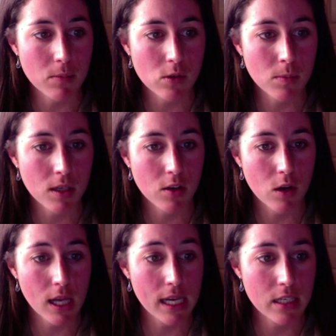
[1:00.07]
So I'm going to go
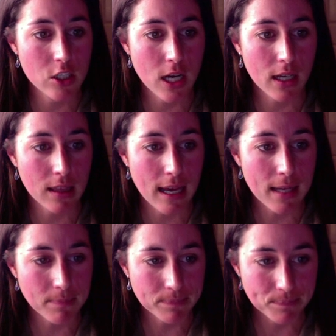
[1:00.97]
ahead and check
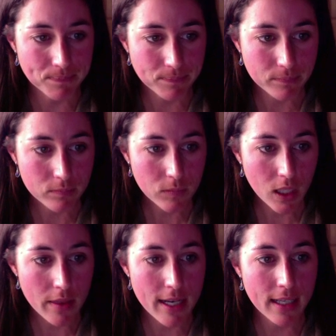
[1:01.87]
that.
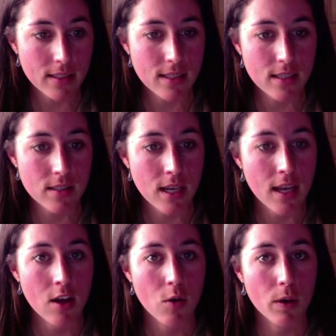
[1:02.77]
The next is
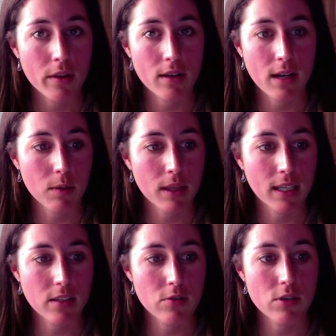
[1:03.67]
whether or not we'd
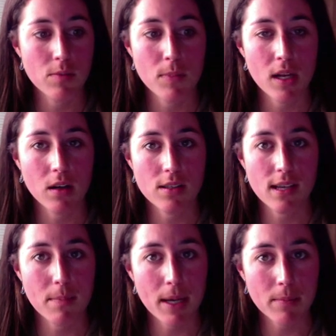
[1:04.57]
like to submit our
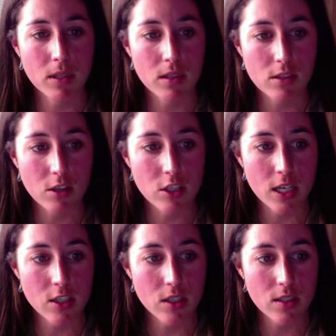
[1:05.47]
sitemap to the search
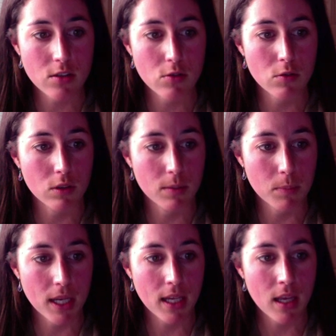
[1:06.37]
engines, Google and
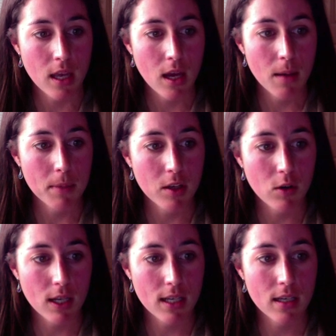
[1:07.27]
Bing. I'm going to go
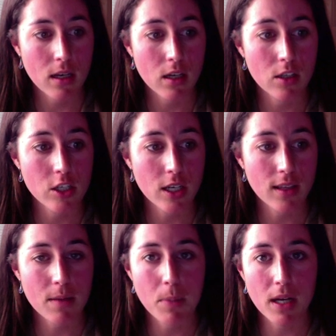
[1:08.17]
ahead and check
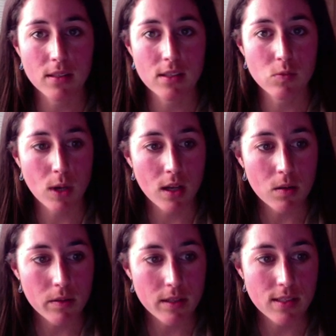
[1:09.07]
that box as
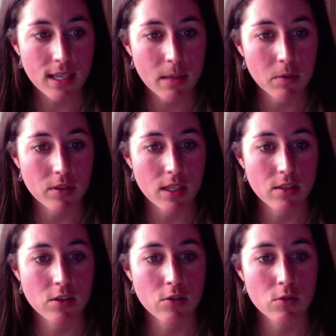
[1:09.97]
well. This enables us
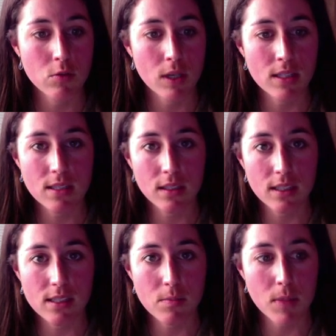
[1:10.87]
to
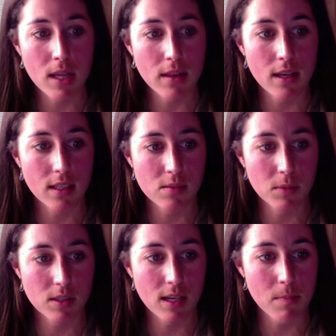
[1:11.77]
instantly submit the
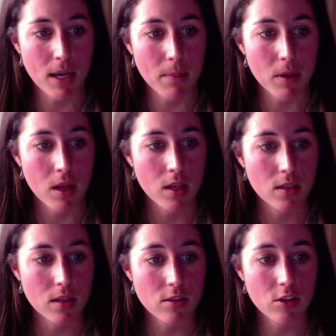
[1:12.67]
XML sitemap to
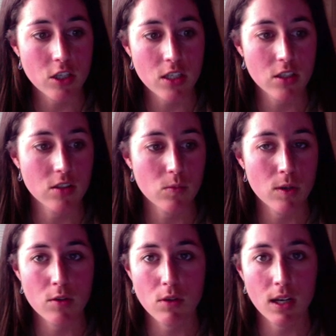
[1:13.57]
the search engines when
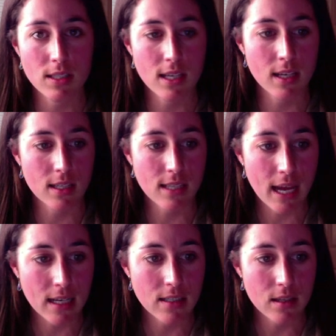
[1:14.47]
new content is
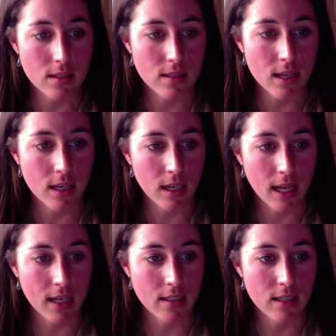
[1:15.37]
added to the site and
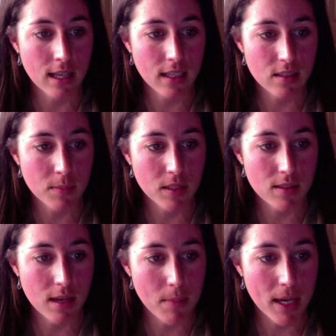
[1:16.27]
added to the XML
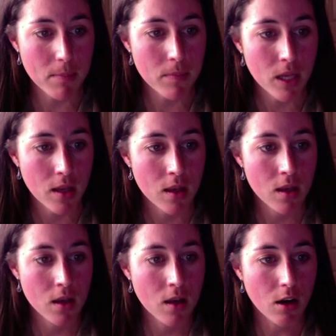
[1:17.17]
sitemap.
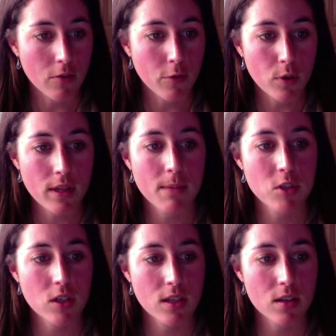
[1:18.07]
Our fourth
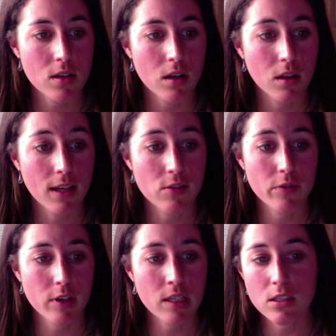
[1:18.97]
option here allows
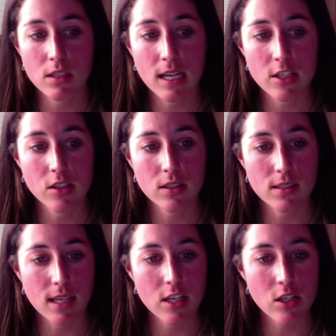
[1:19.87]
for
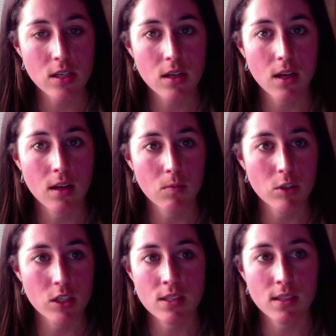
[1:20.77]
internationalization,
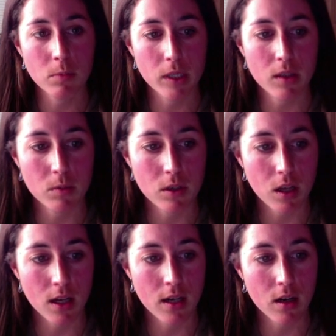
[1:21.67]
which isn't applicable
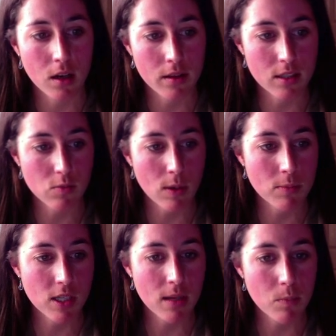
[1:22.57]
on this
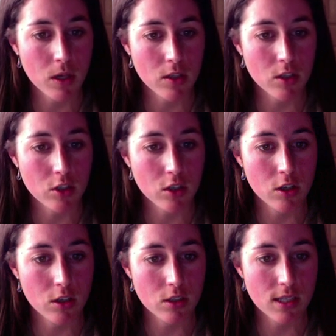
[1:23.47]
website, but should
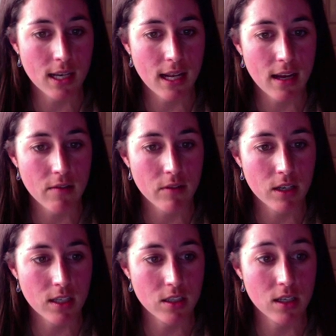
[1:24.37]
your site have an
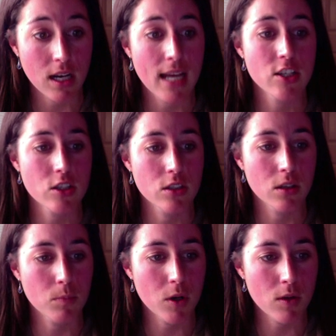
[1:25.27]
international
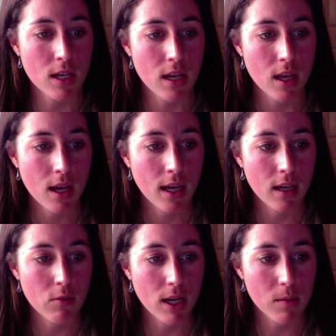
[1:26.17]
component,
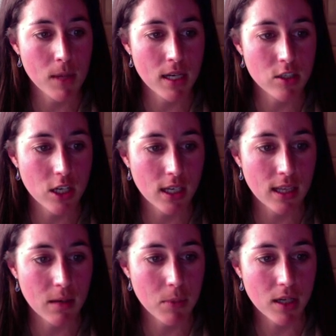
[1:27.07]
I'd recommend checking
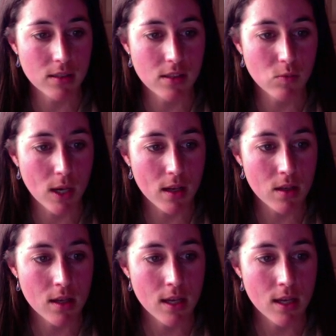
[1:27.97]
that box as well.